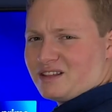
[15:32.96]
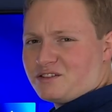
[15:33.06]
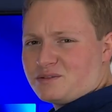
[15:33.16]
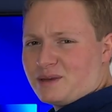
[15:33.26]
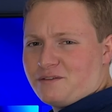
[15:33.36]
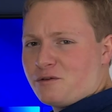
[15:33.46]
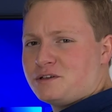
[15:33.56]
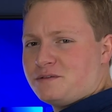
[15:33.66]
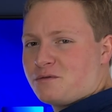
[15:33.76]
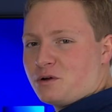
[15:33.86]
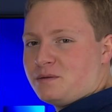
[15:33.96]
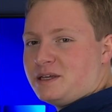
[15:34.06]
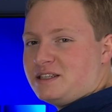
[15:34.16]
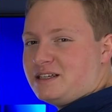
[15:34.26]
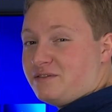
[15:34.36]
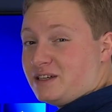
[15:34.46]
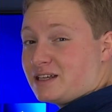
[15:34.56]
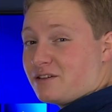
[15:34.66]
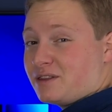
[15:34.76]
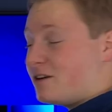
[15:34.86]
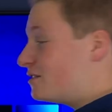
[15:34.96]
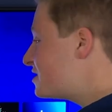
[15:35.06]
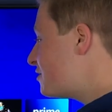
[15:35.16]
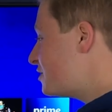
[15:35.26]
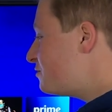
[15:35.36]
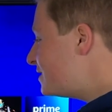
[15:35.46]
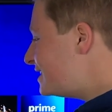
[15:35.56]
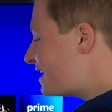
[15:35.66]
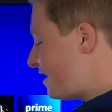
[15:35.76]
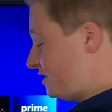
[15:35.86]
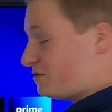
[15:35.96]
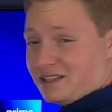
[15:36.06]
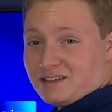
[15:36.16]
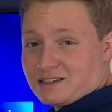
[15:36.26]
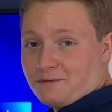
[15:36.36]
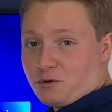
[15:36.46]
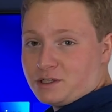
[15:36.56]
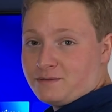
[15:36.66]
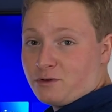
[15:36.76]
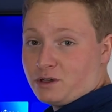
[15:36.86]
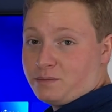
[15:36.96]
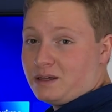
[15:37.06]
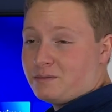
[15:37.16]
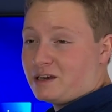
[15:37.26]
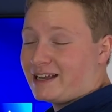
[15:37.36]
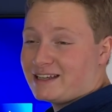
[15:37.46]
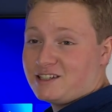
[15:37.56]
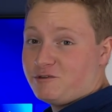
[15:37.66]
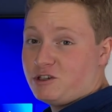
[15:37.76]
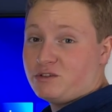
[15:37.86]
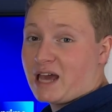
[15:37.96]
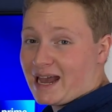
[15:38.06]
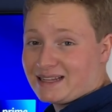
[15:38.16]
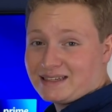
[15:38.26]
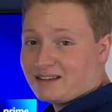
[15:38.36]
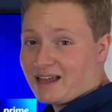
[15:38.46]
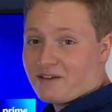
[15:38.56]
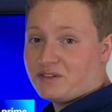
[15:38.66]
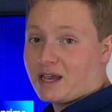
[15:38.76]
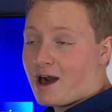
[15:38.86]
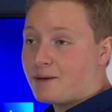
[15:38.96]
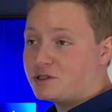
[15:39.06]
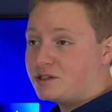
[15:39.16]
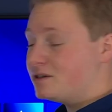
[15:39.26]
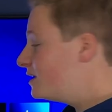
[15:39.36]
there's many 1440p TVs out there. So you're really not using this in 1440p, but I guess you do technically have the option.